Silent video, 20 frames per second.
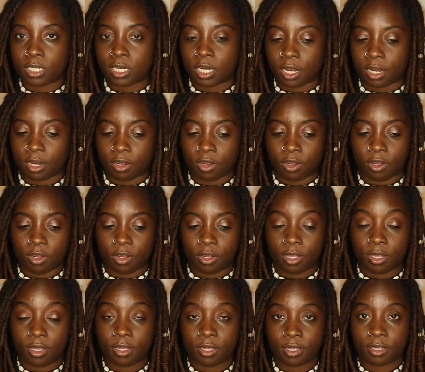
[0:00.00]
channel.
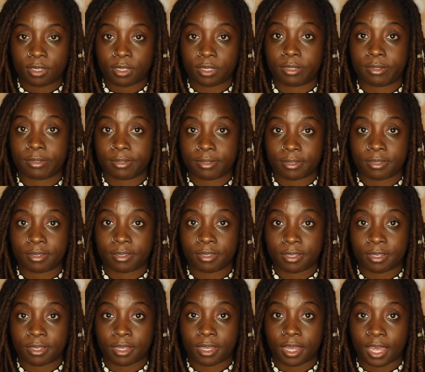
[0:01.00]

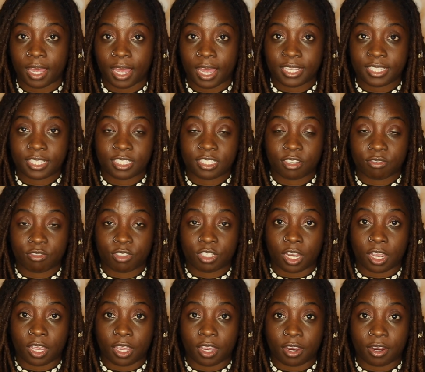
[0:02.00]
Essence of
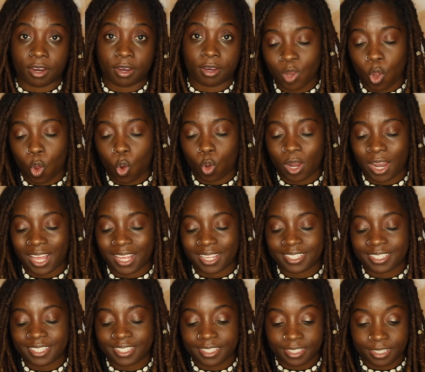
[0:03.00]
Shay here.
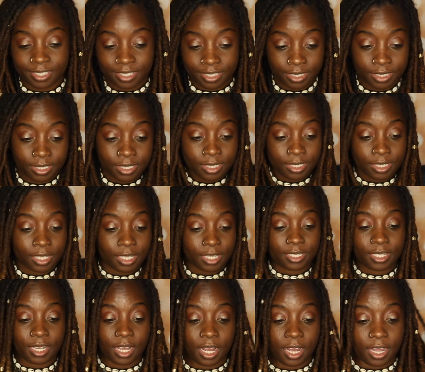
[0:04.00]
Olas.
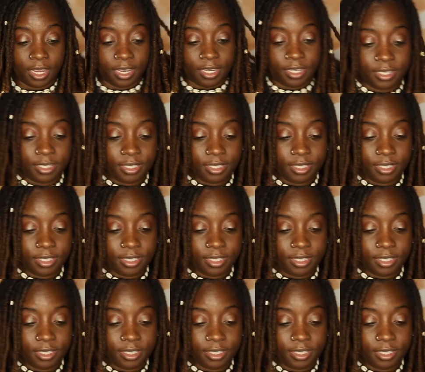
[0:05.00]
It's hot.